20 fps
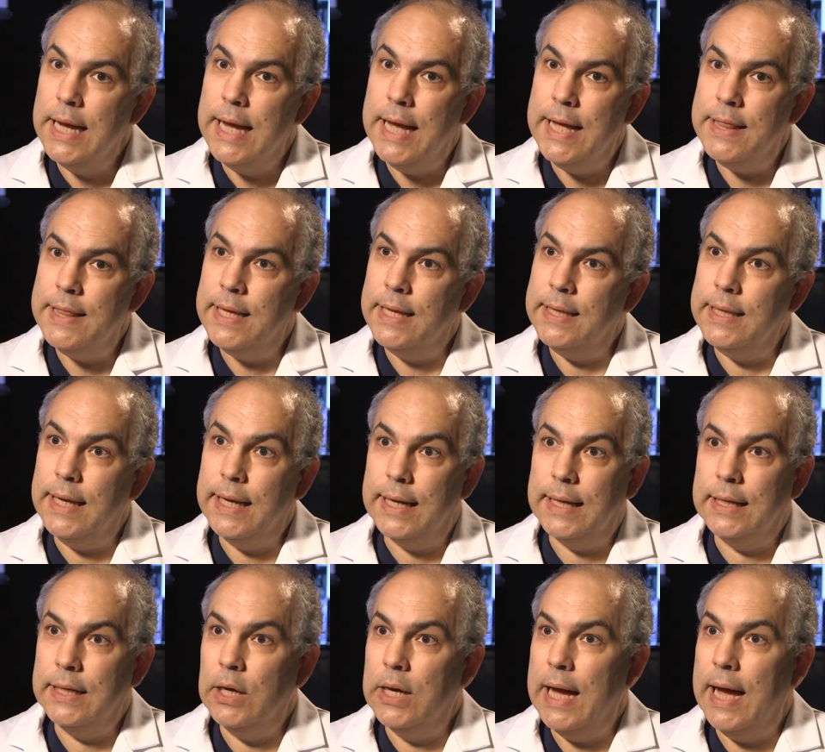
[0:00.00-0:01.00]
And then they
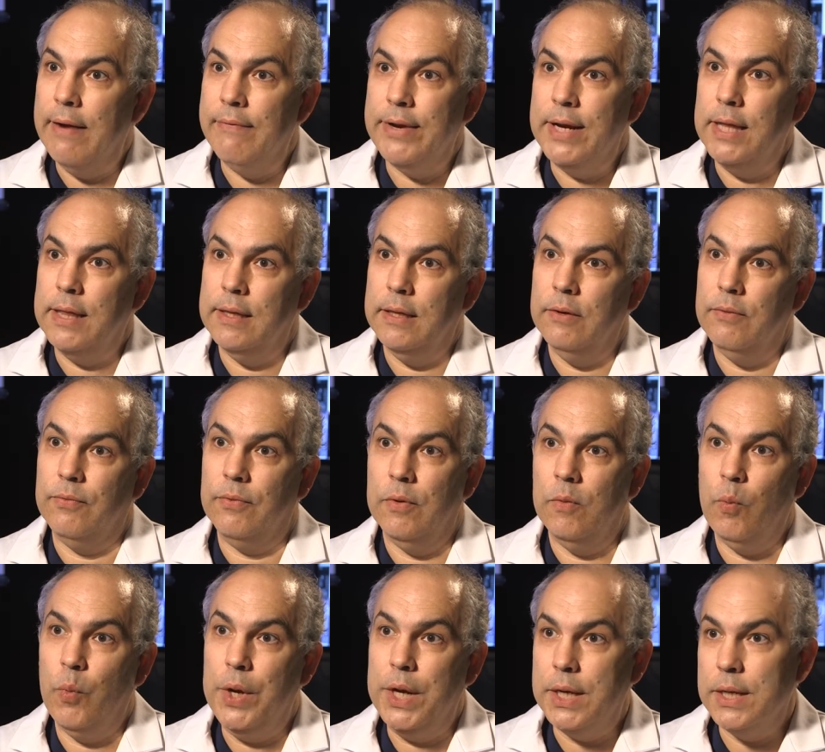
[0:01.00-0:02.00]
can have anything
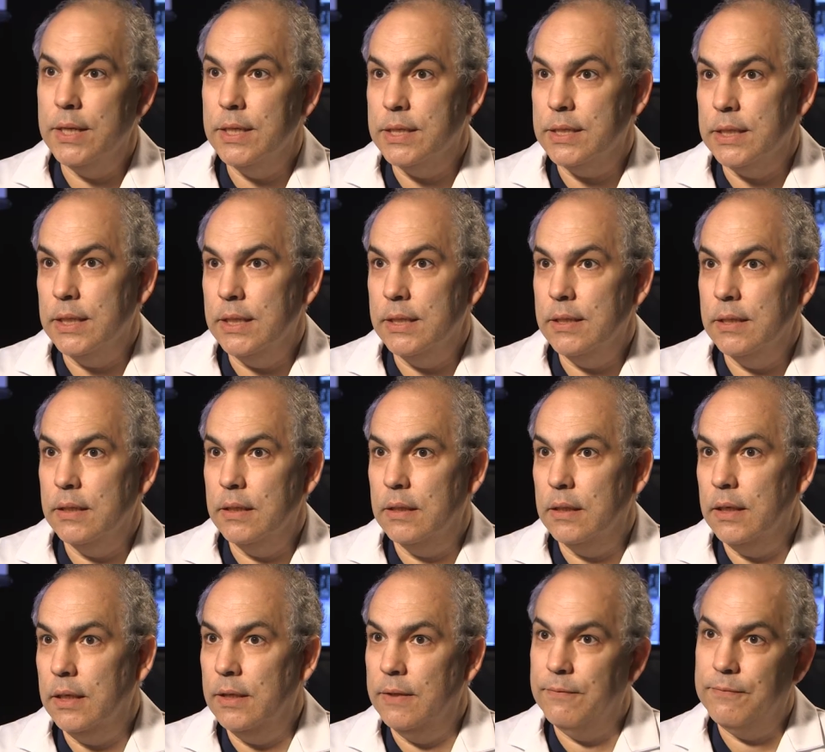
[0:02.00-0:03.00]
from weakness in
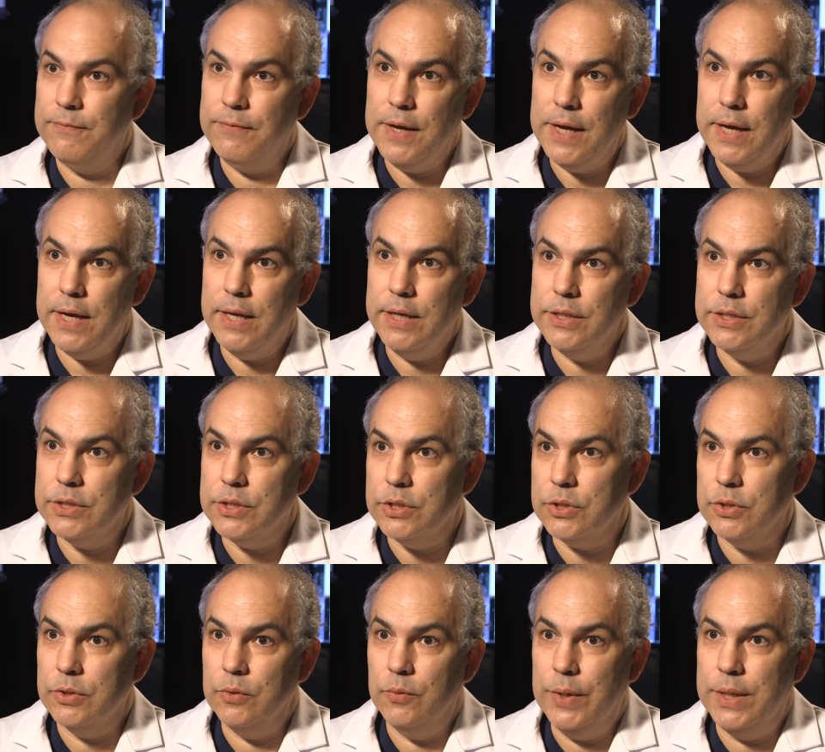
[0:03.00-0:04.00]
the face
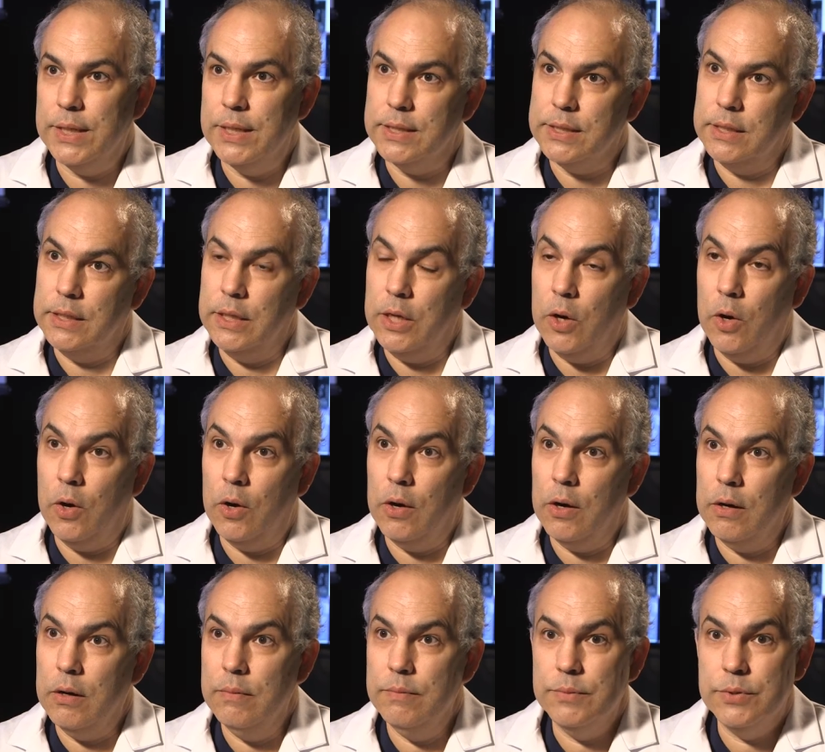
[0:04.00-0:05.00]
to weakness in the
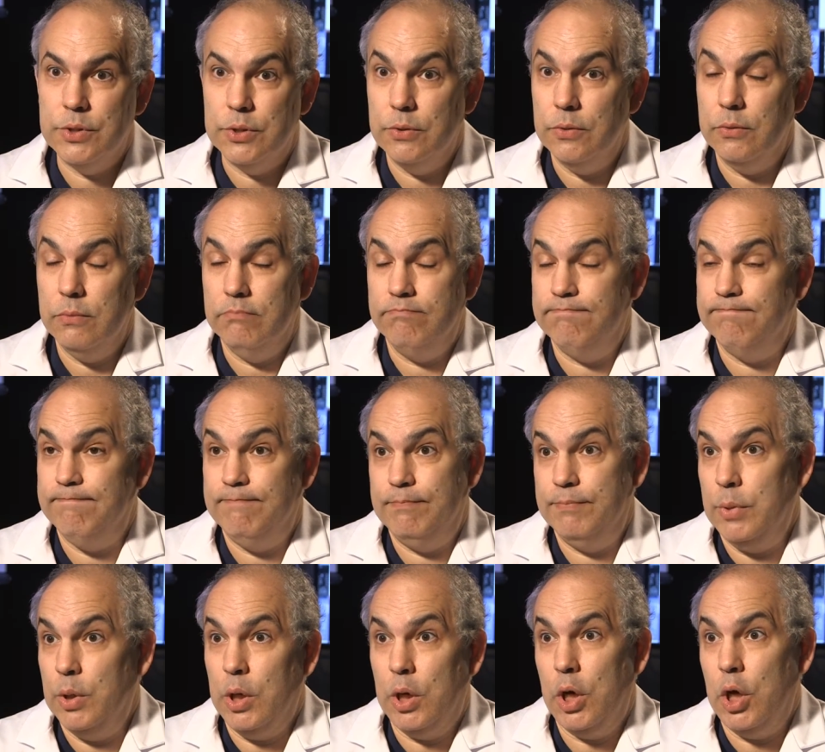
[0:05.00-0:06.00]
arm to
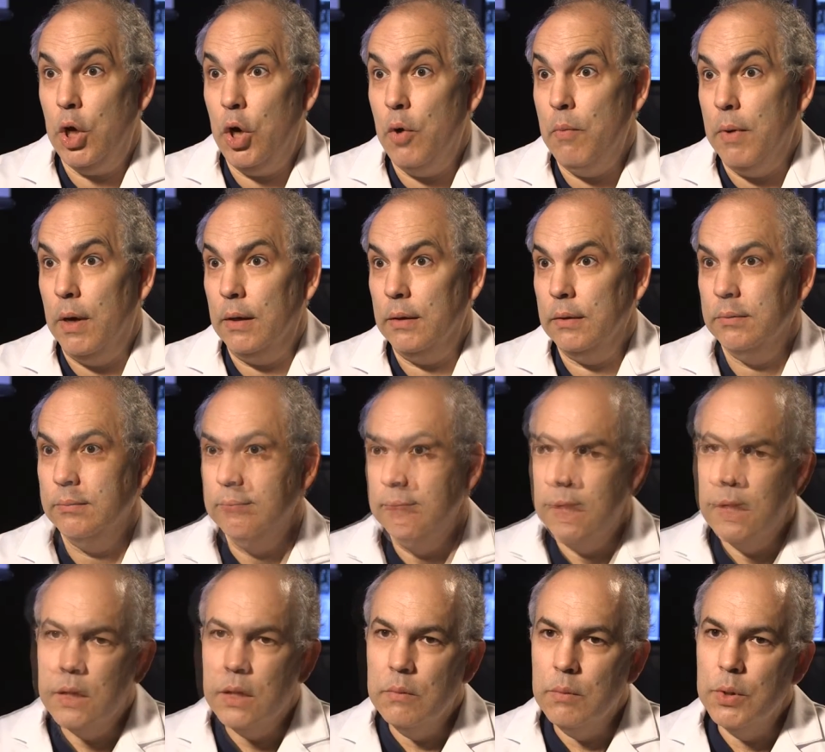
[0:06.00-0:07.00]
coma.
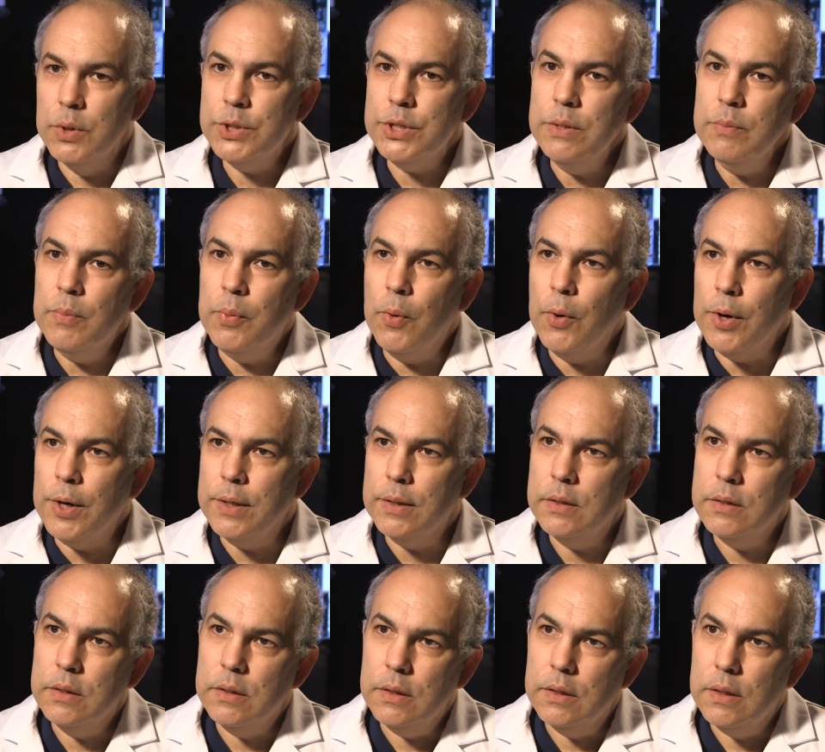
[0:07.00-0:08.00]
The most
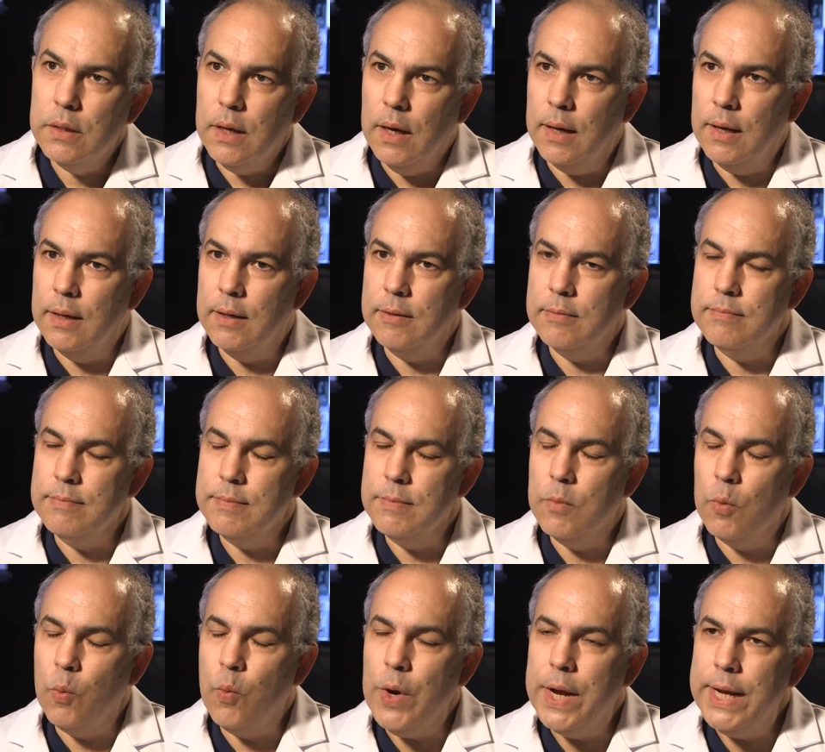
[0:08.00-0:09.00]
important
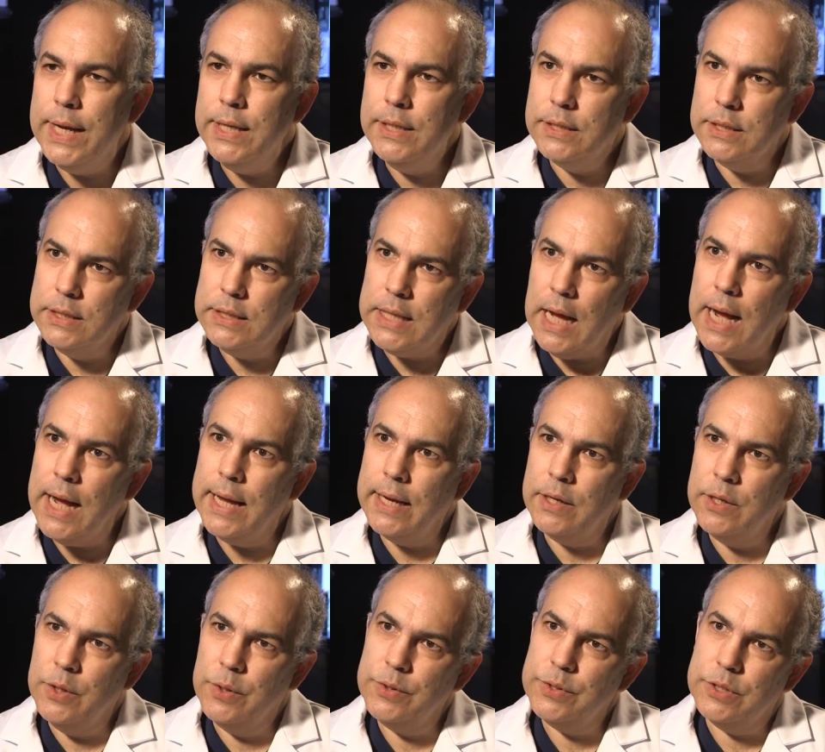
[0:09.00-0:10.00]
way to
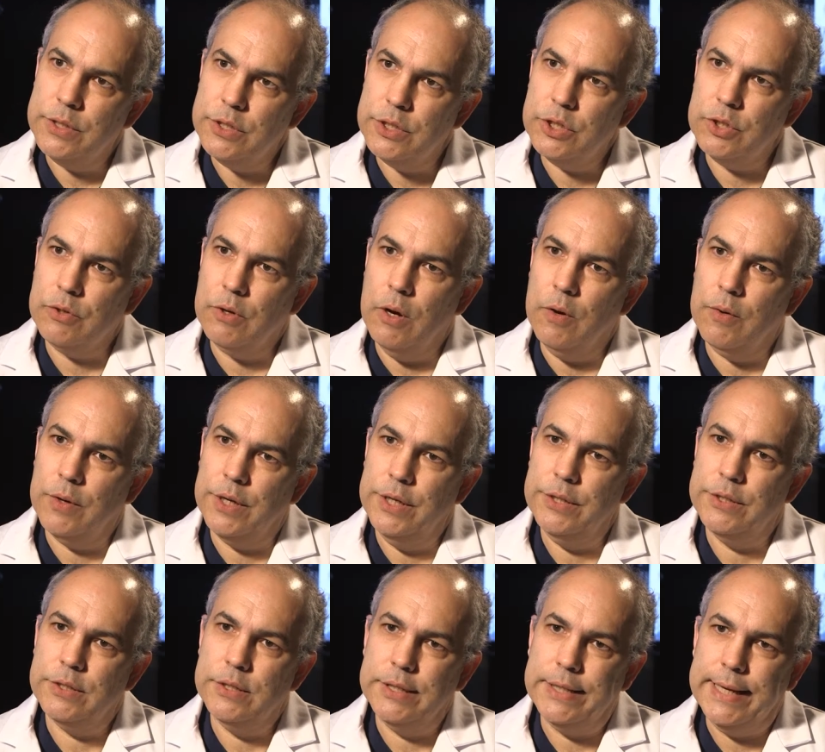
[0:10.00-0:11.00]
diagnose a stroke
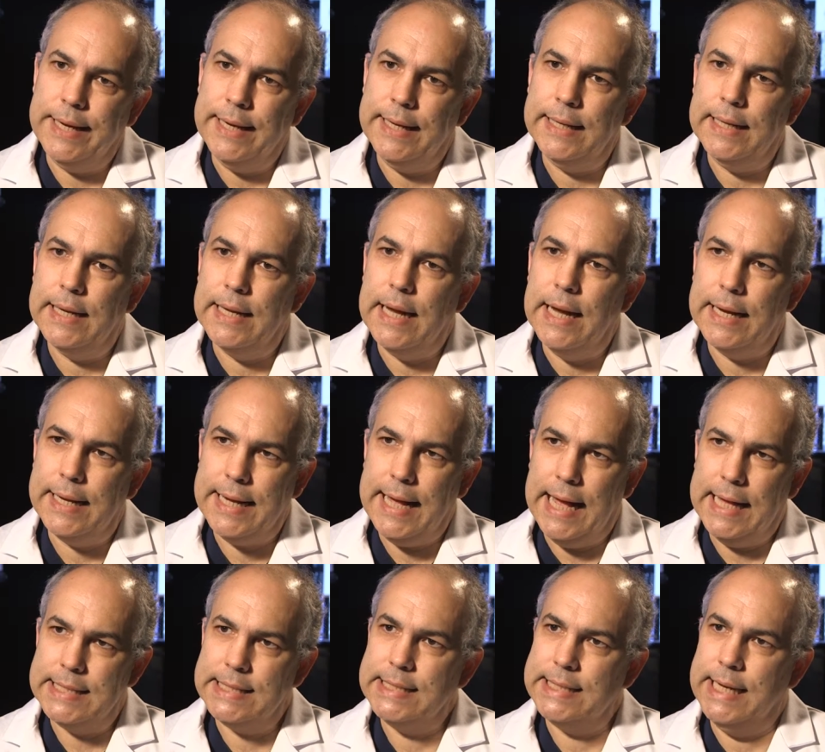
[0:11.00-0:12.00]
is to get a
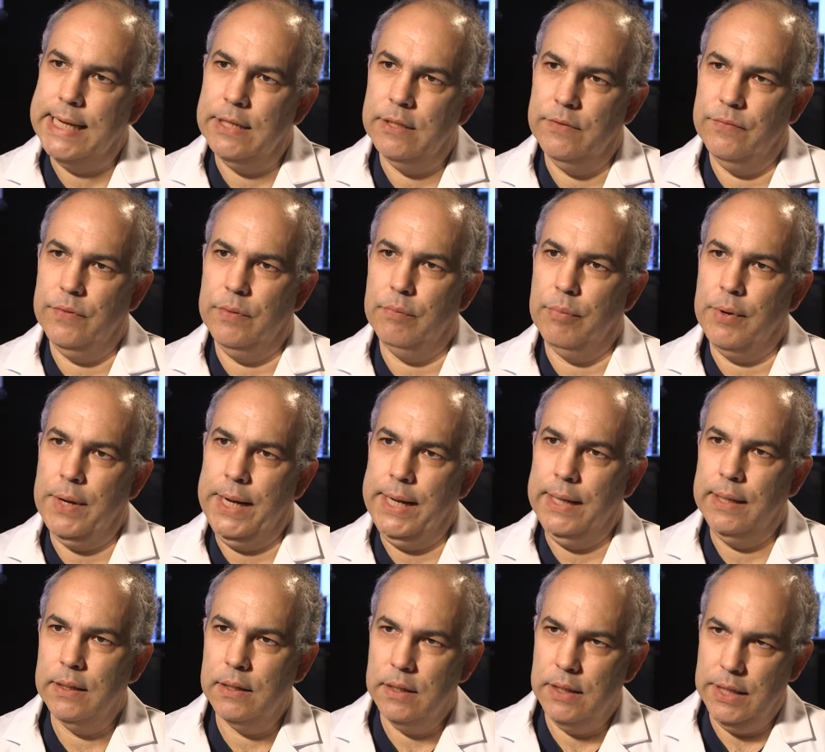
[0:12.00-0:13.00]
CAT scan of the
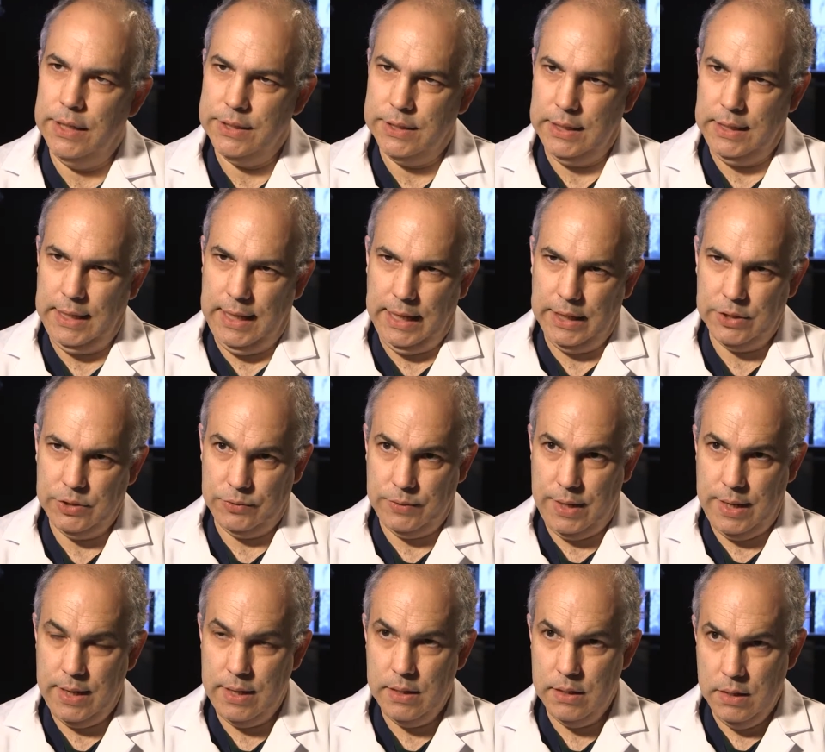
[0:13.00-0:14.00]
brain. It's an
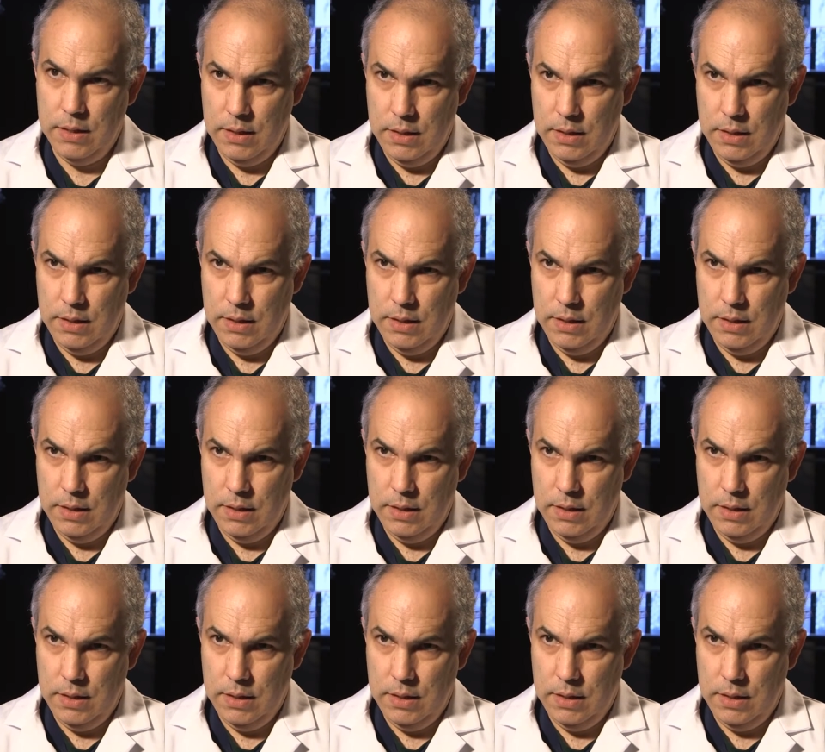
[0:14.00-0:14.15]
X-ray.